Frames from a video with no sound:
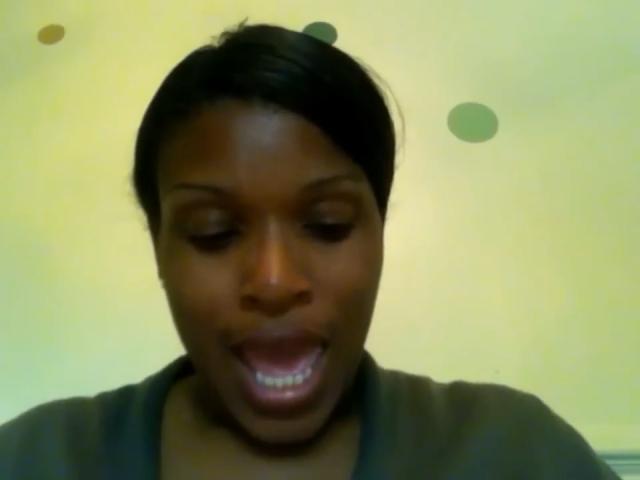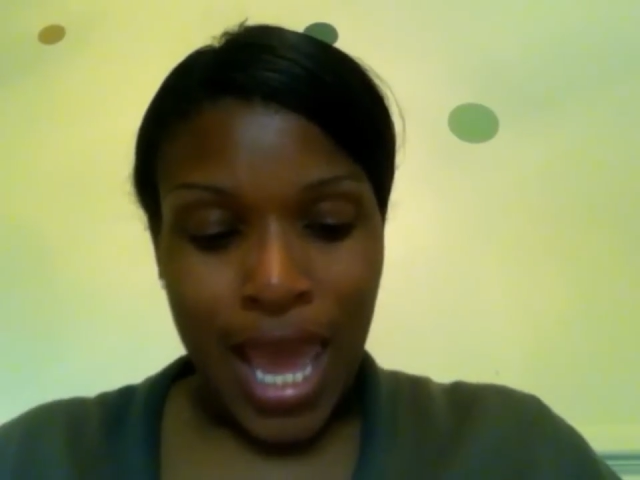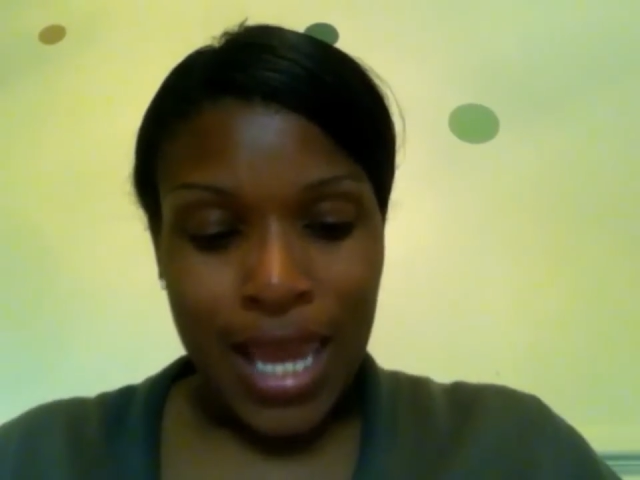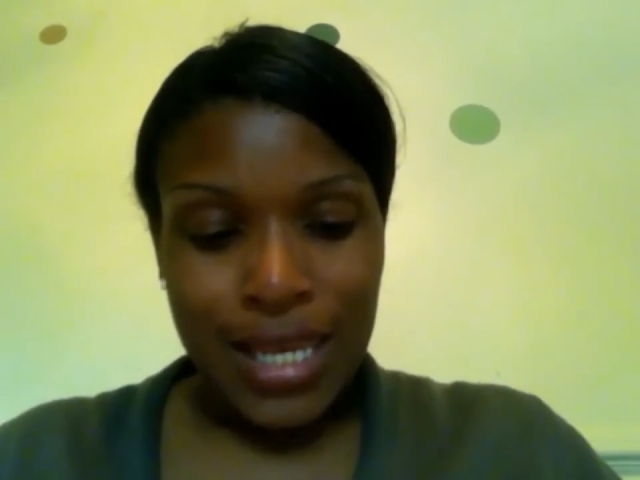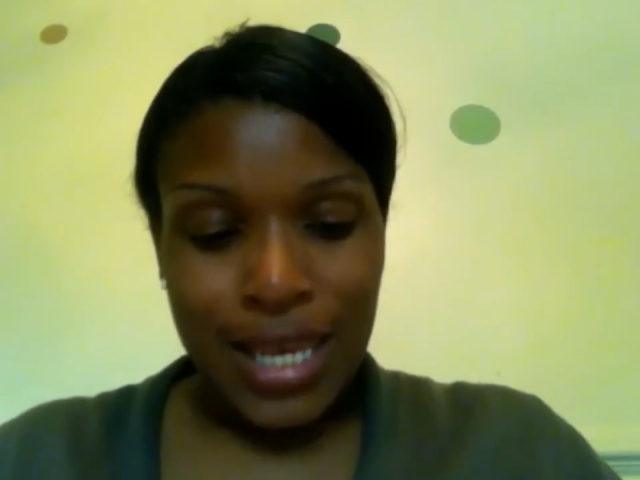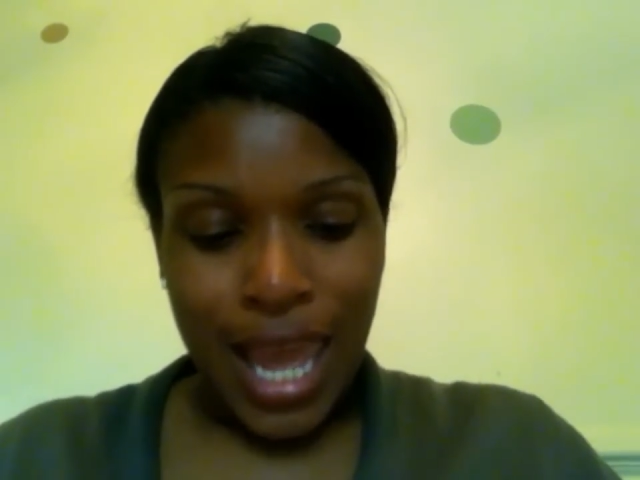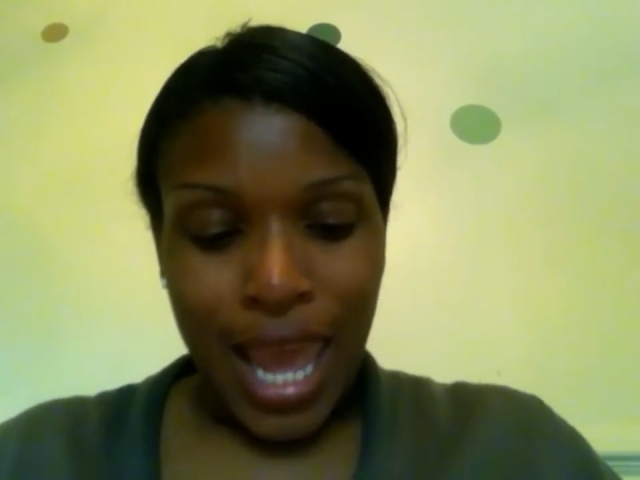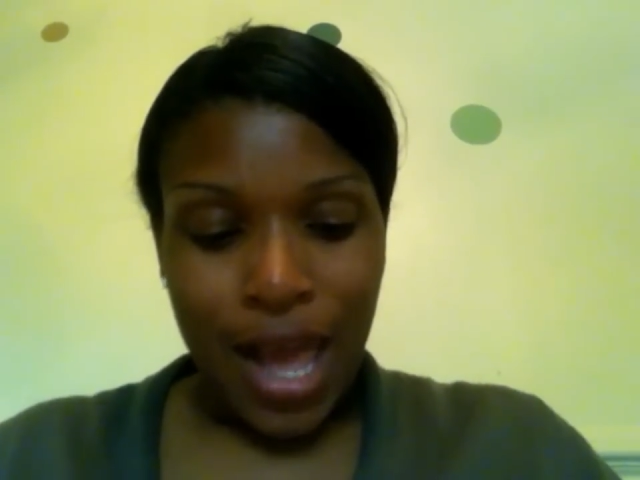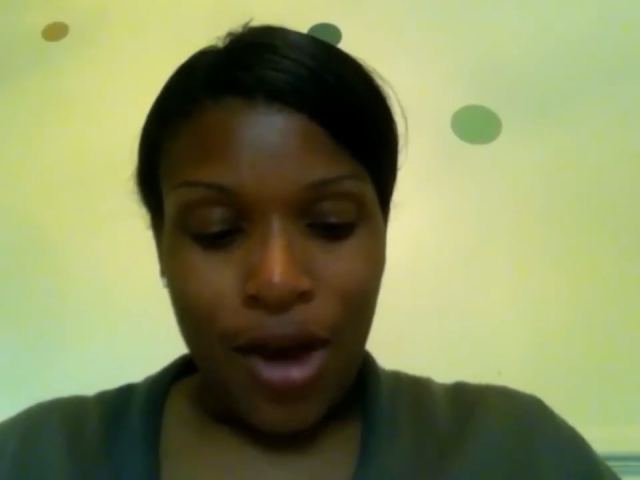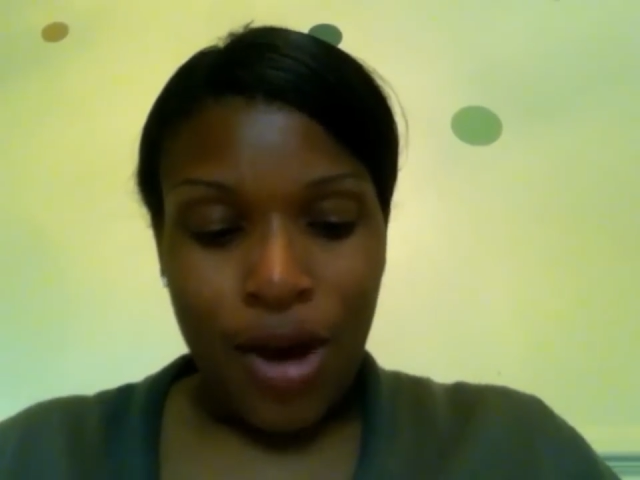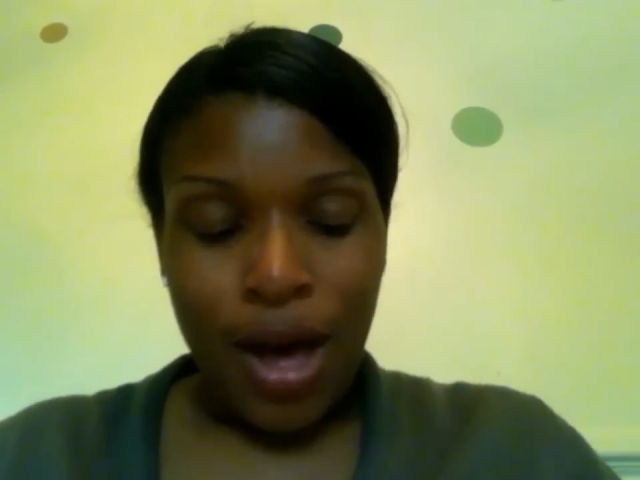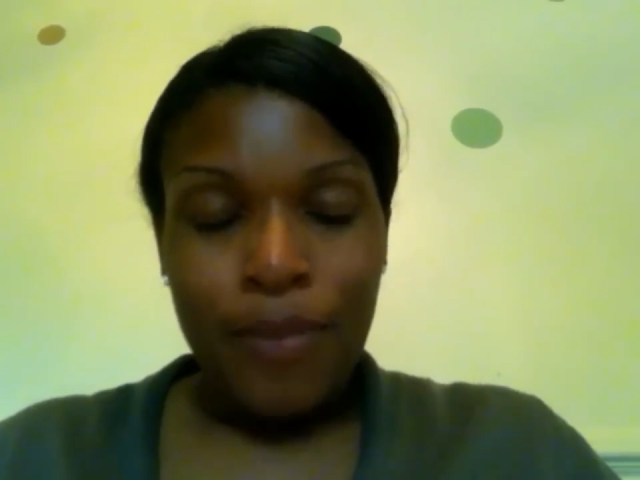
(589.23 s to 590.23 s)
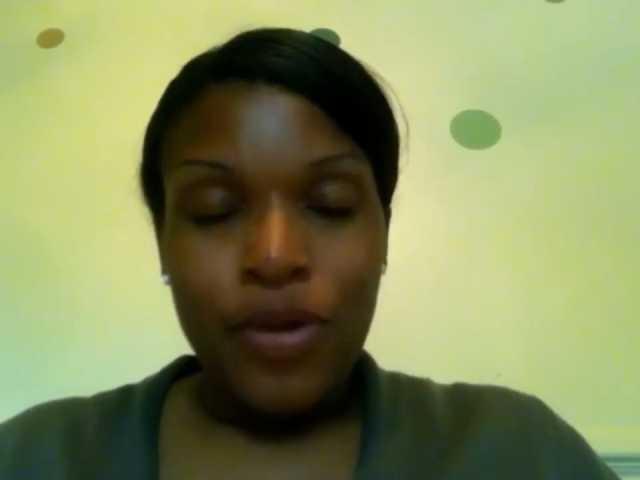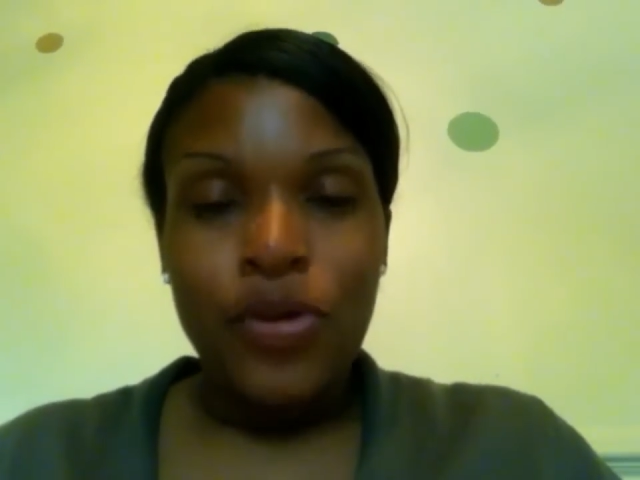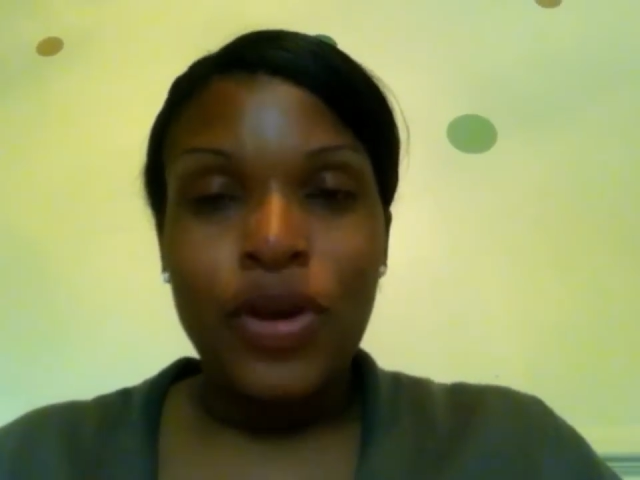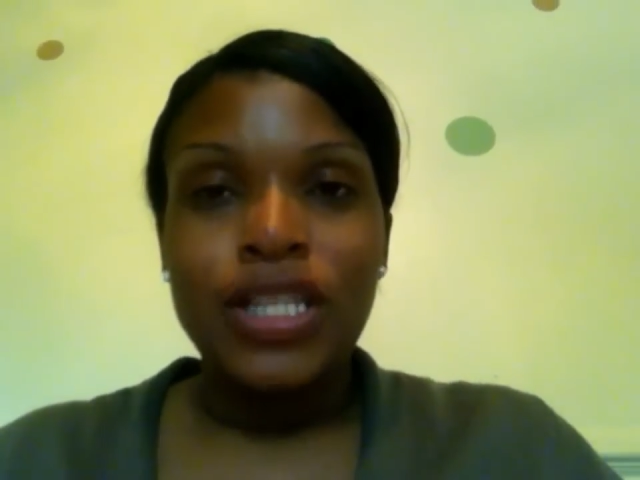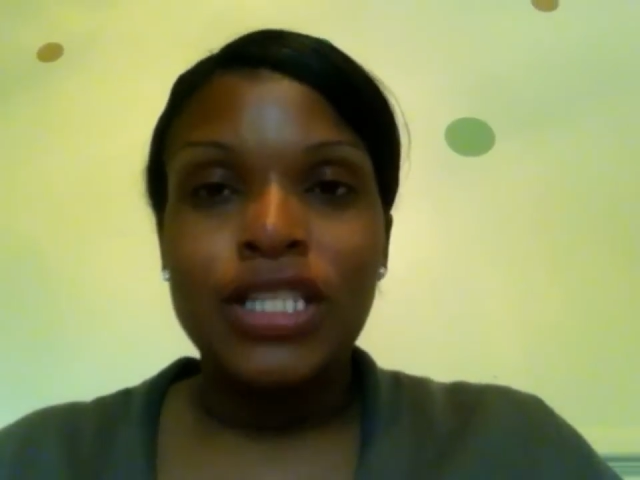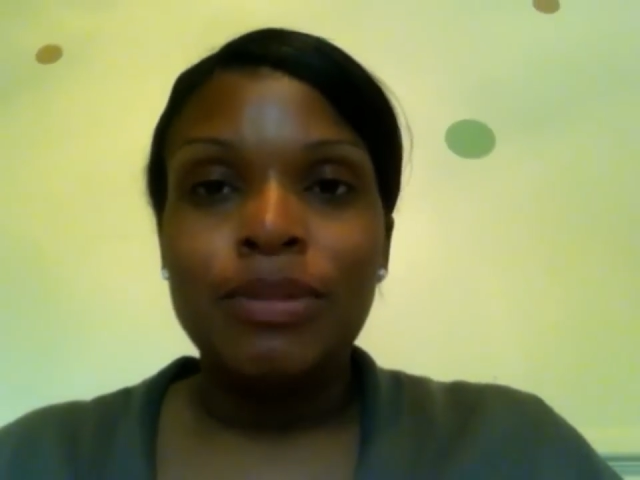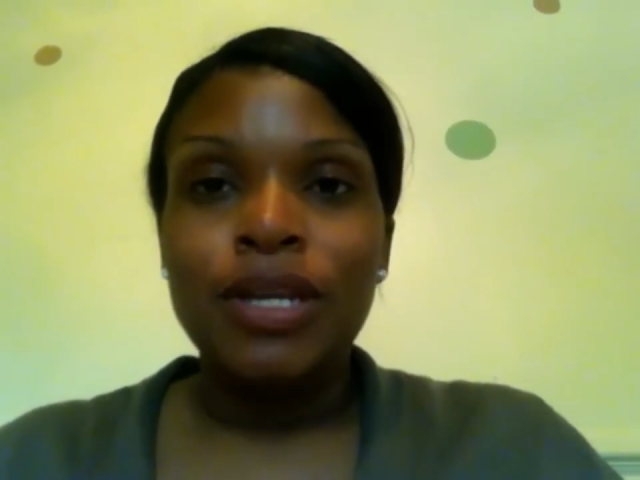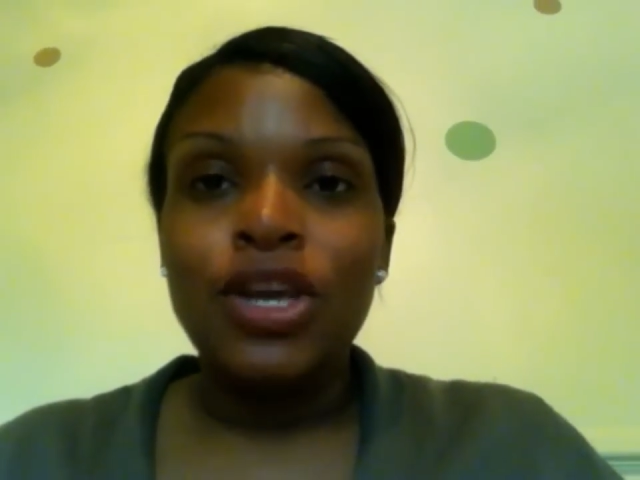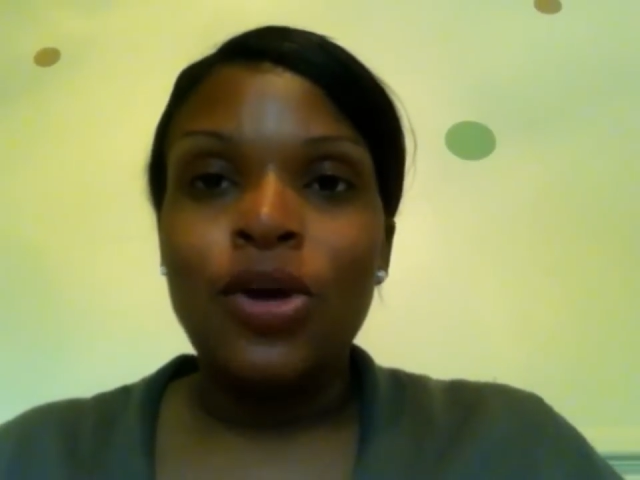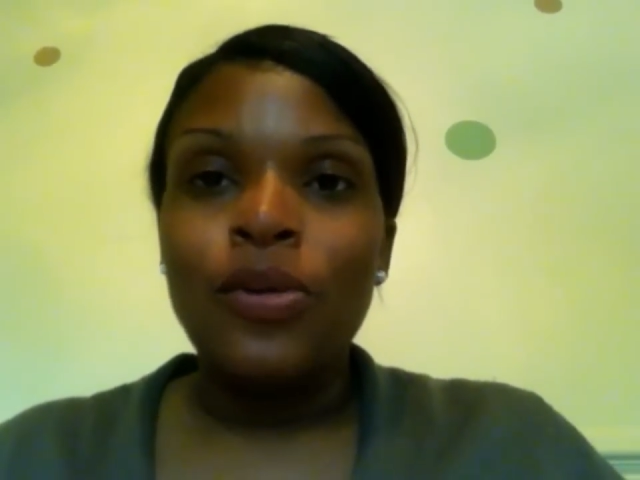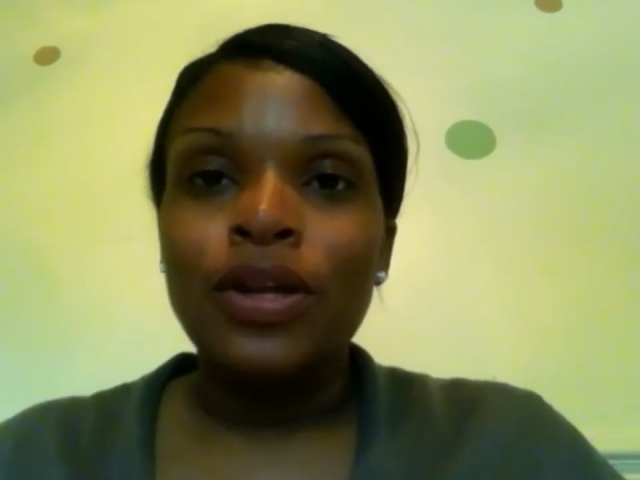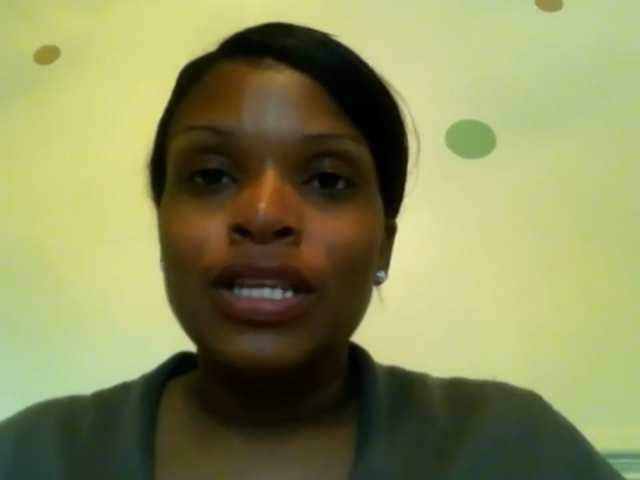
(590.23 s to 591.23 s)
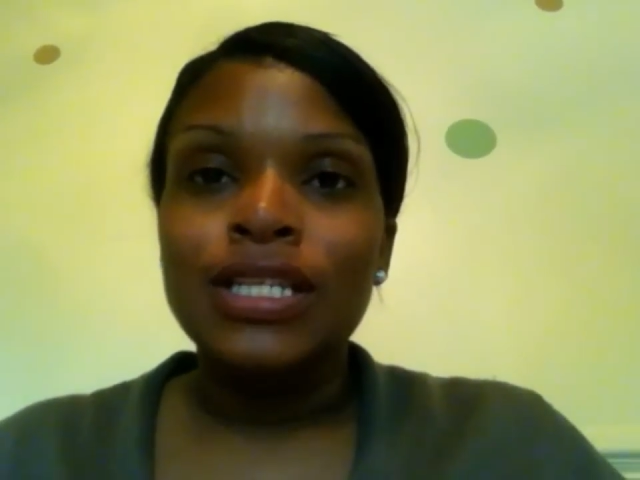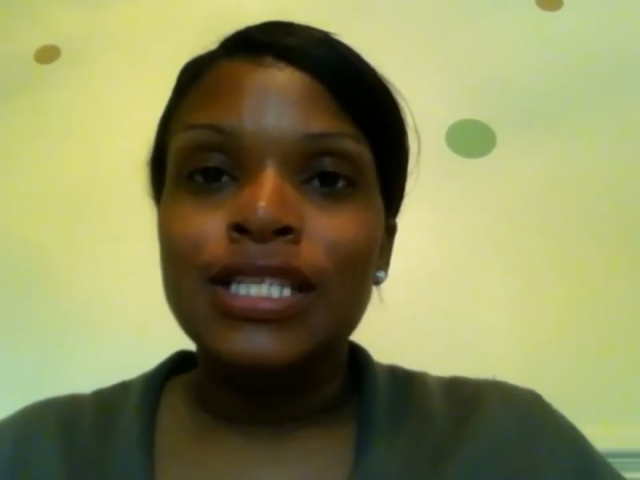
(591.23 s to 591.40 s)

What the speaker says: And now I'm going to be going to